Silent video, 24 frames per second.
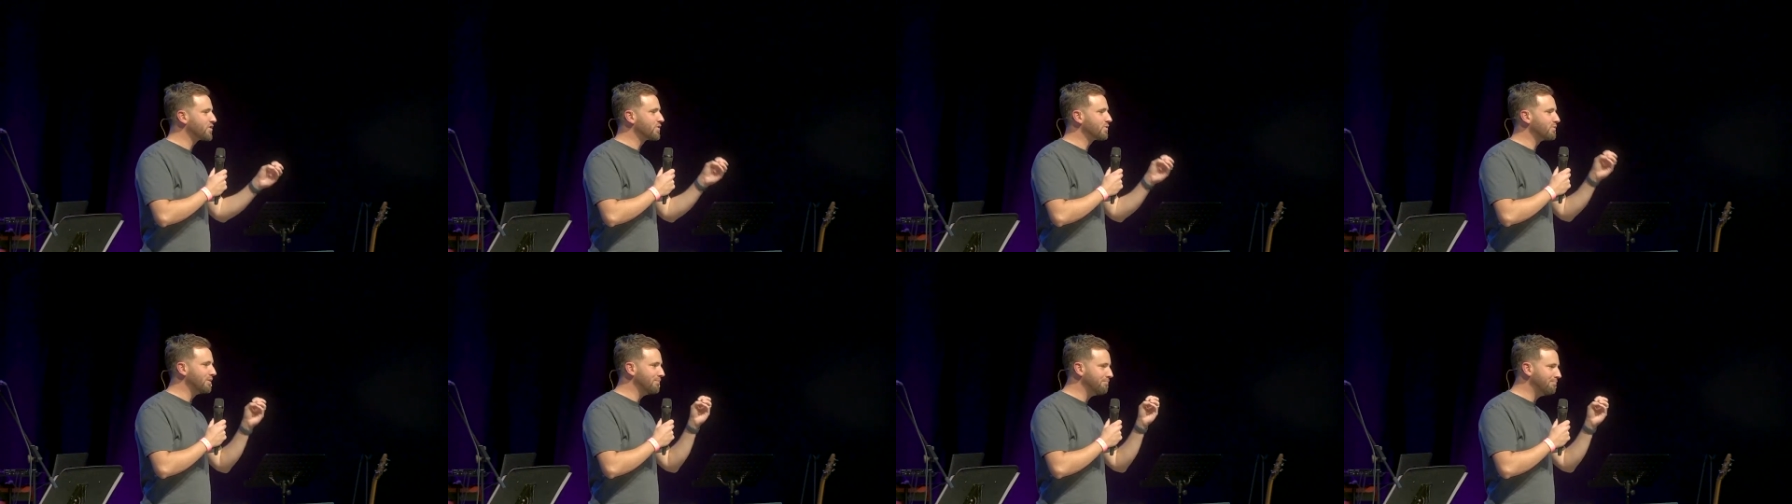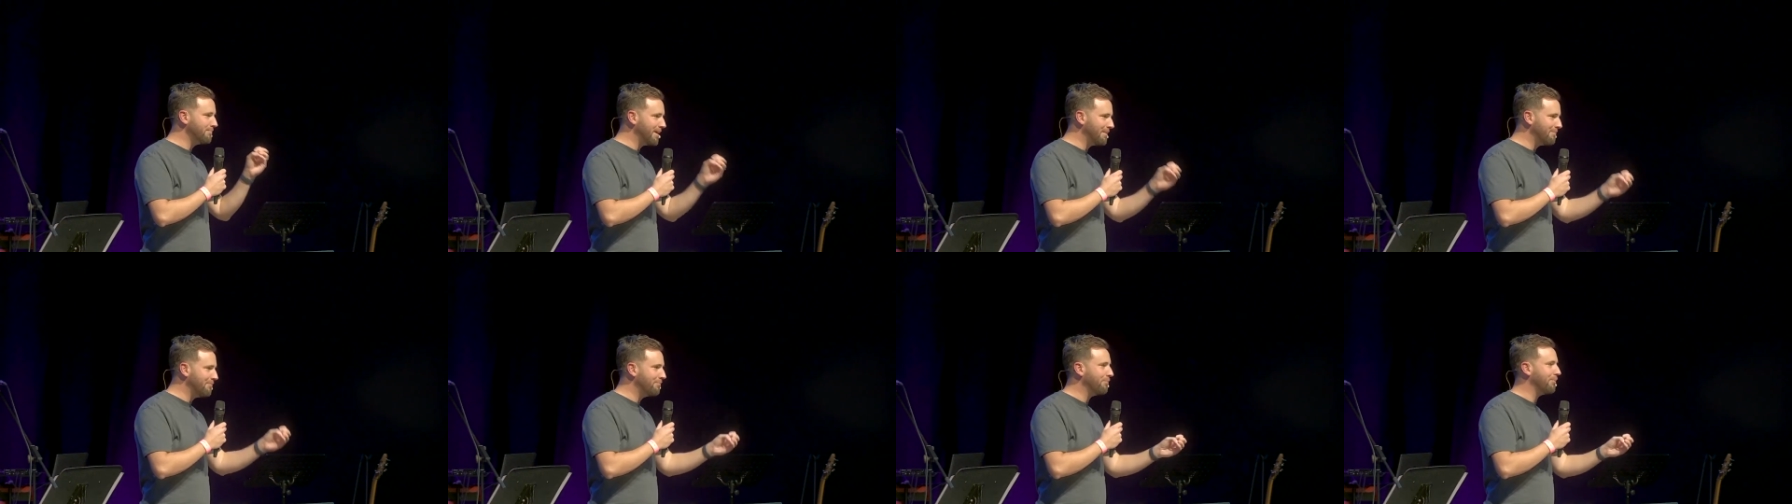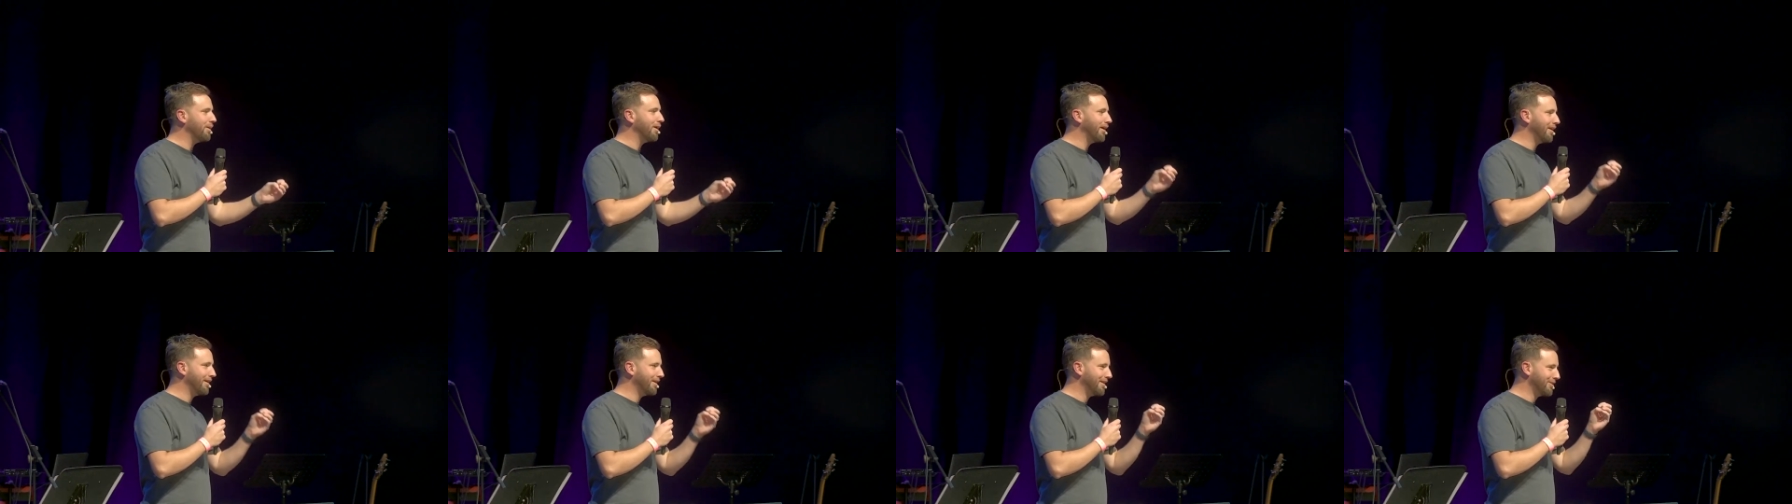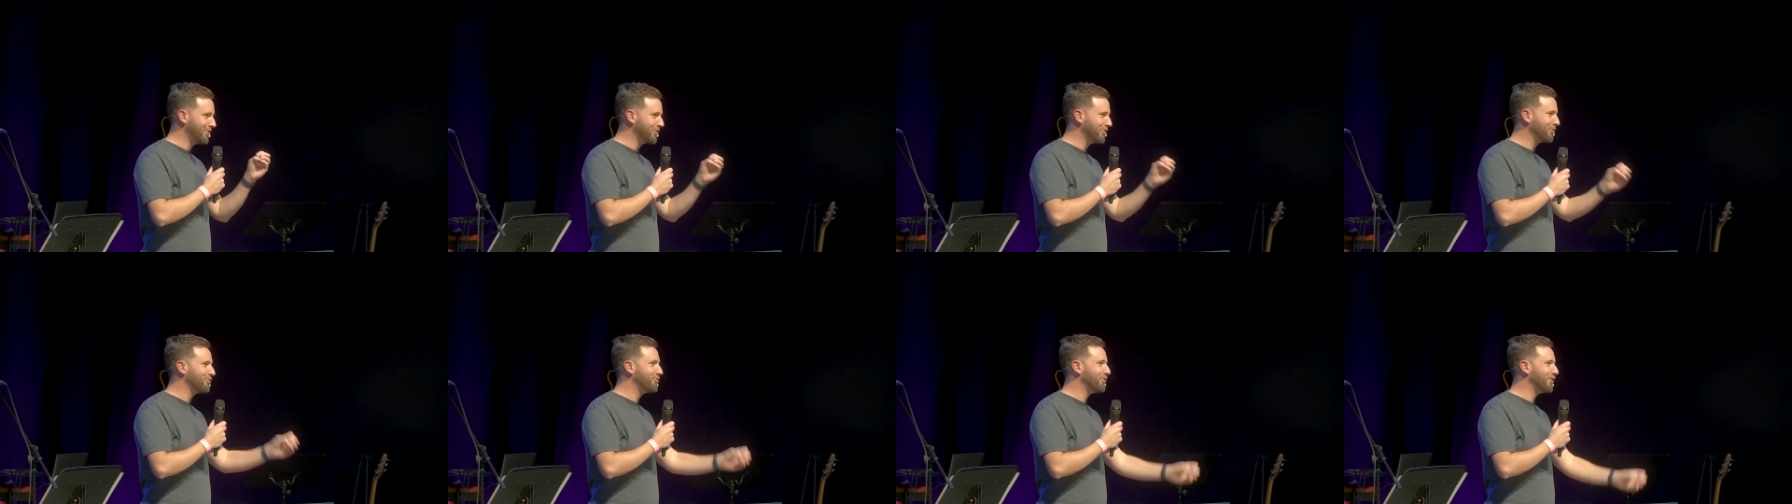remember
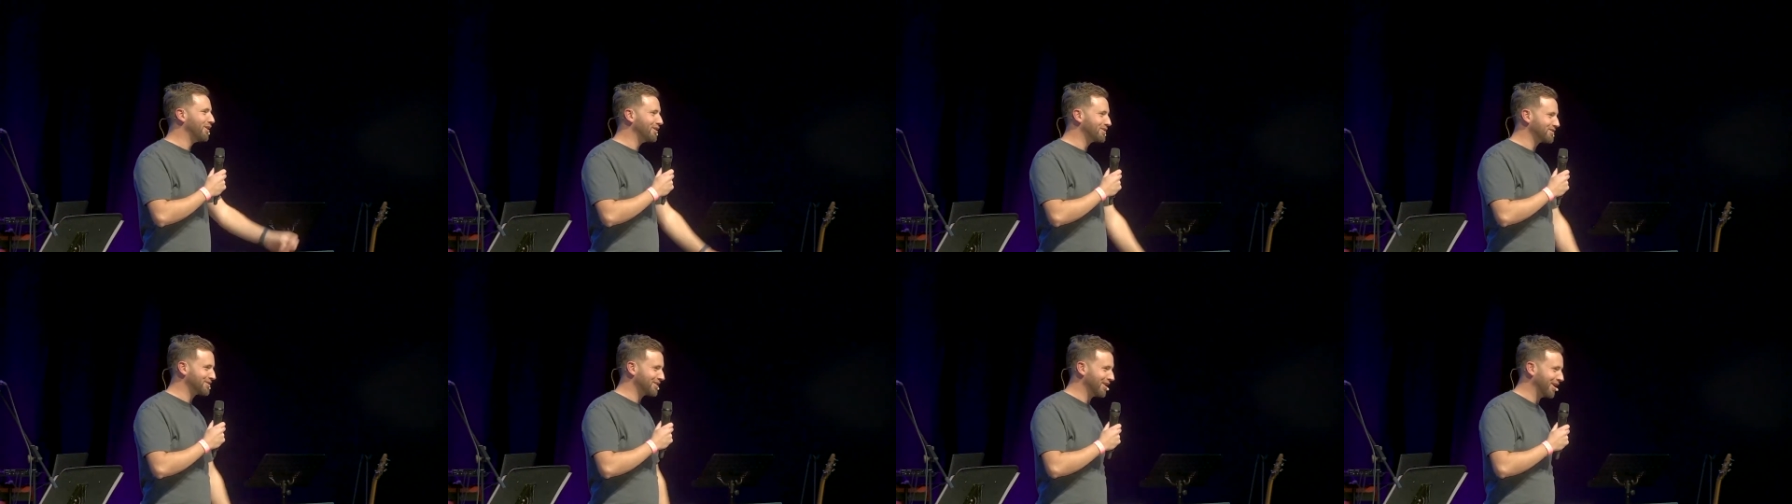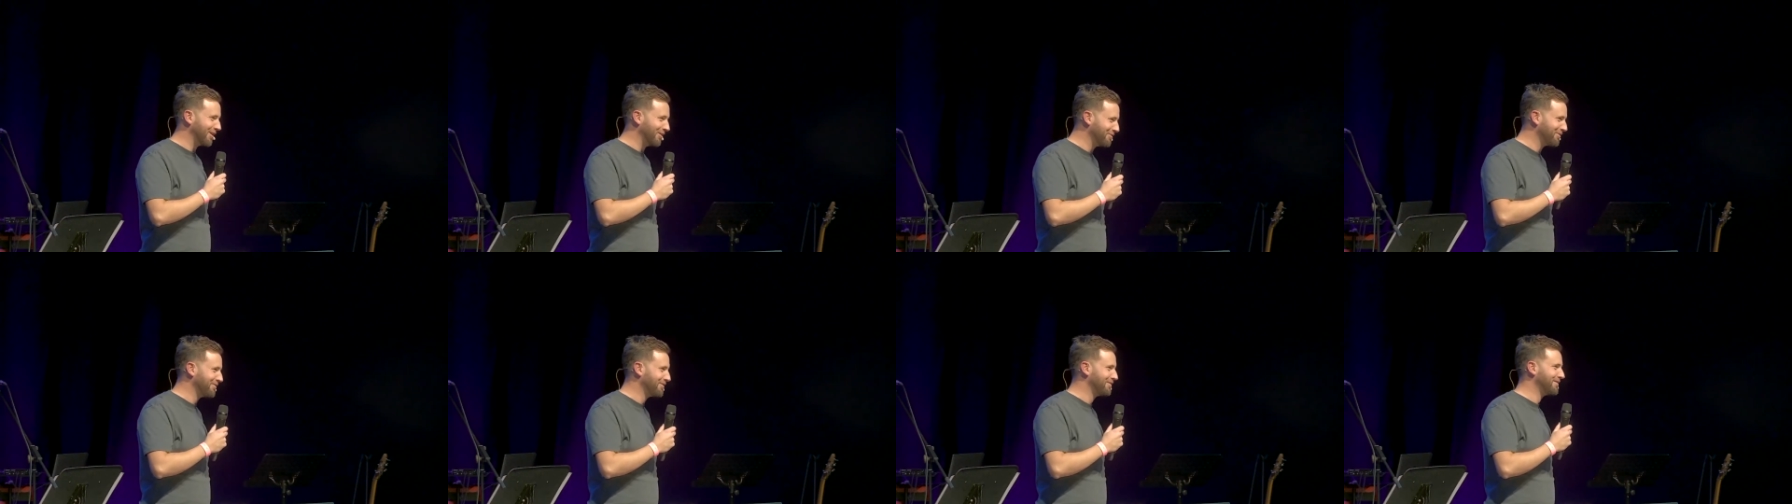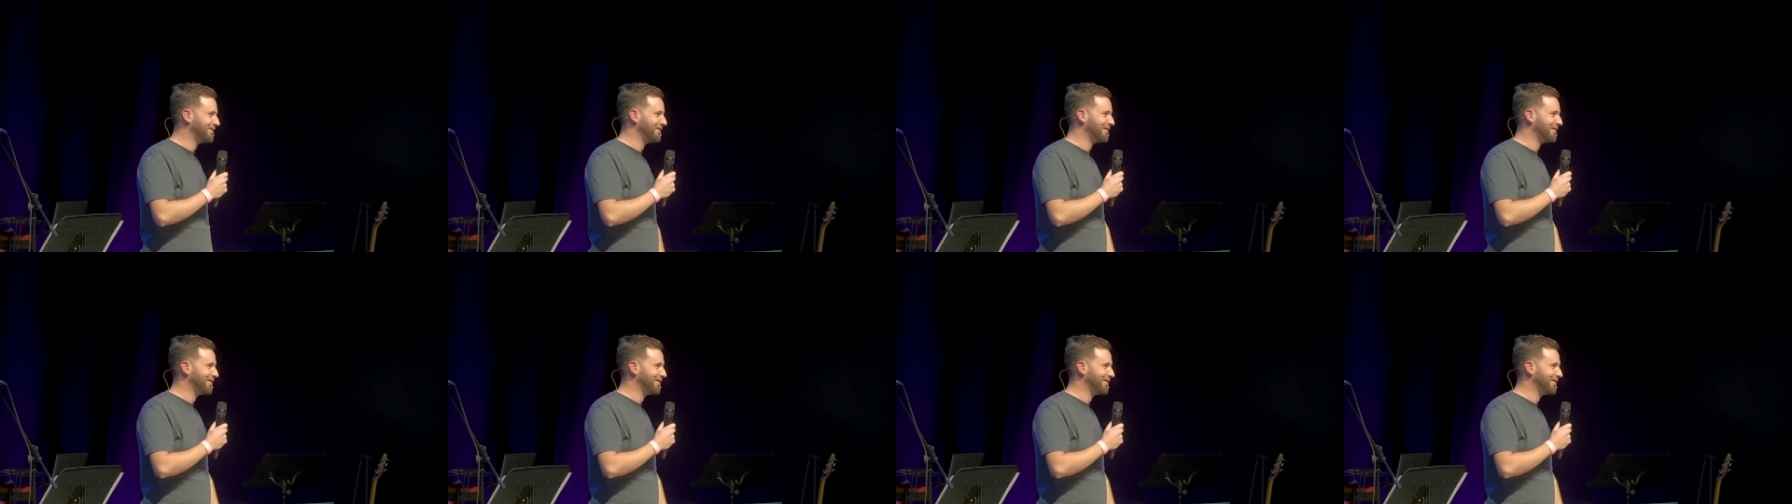your first love.